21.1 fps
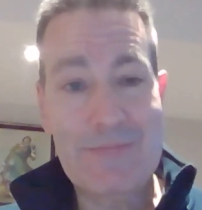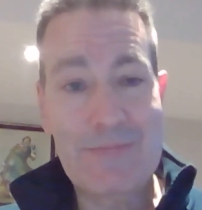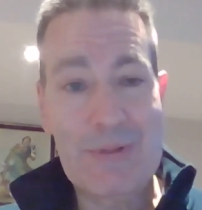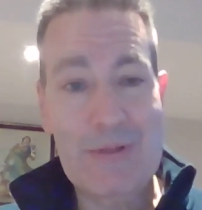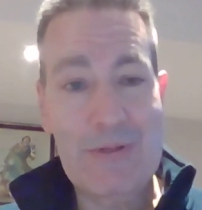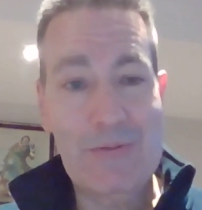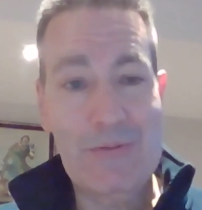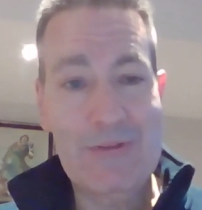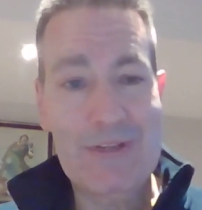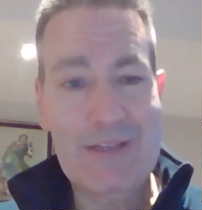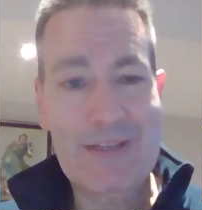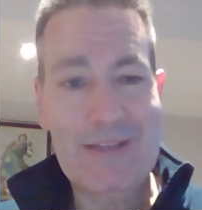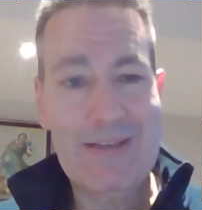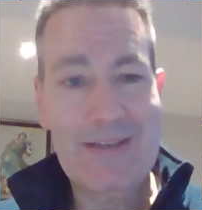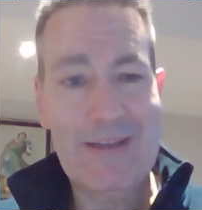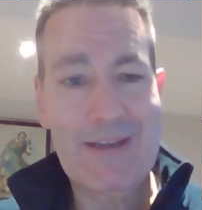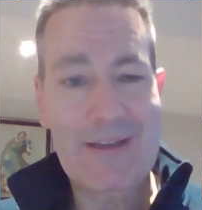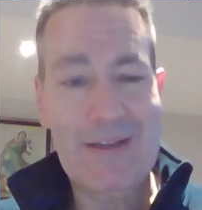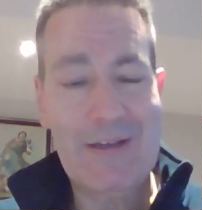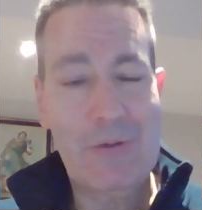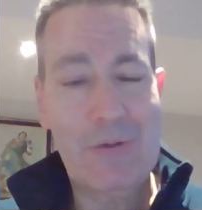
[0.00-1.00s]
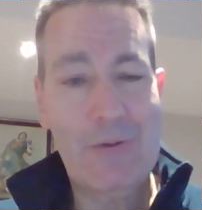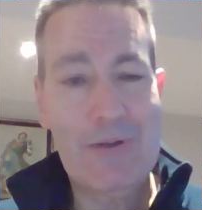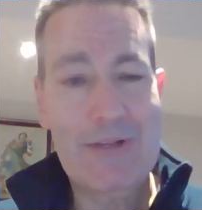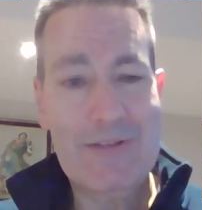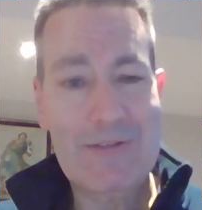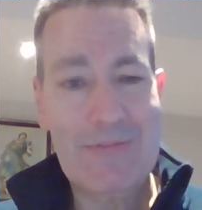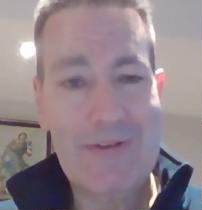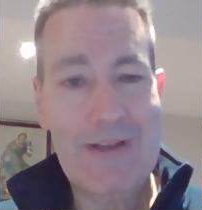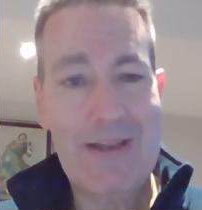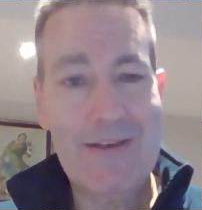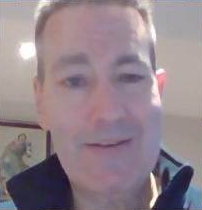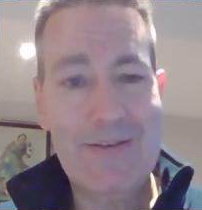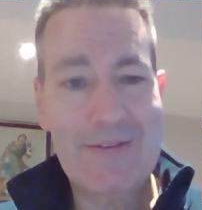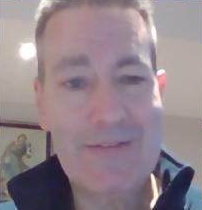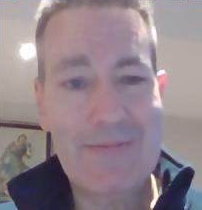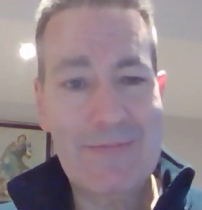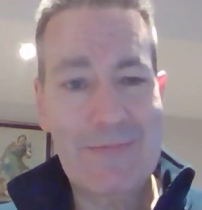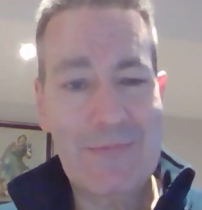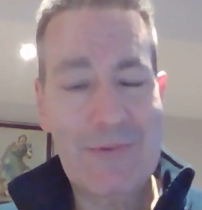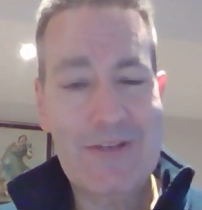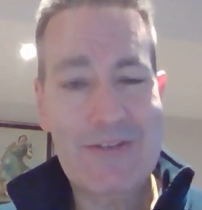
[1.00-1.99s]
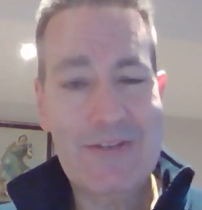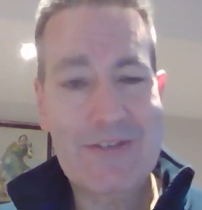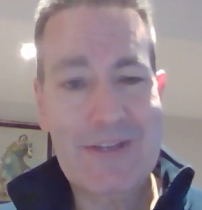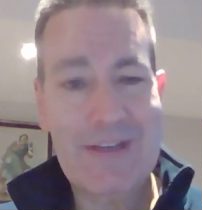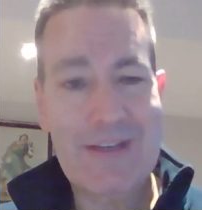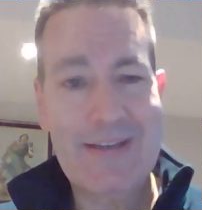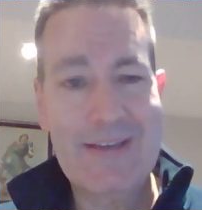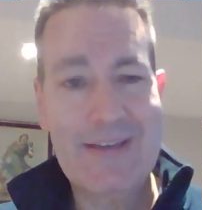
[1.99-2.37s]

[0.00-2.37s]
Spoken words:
building at Lloyd's of London, which